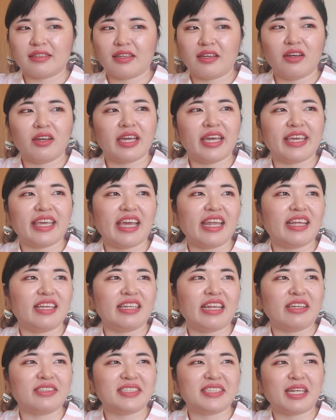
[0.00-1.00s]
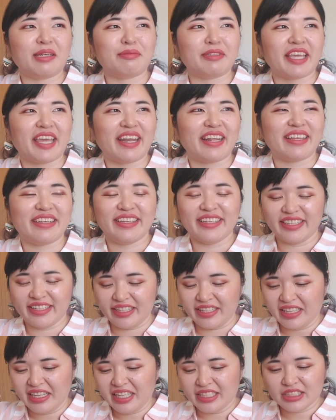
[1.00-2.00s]
okay, get it. Now's the time to get
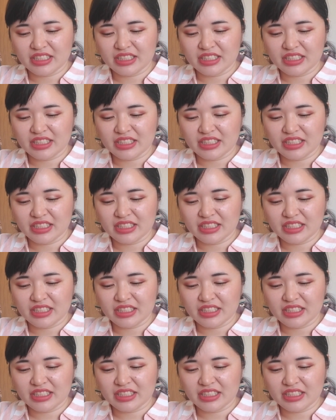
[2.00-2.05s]
it.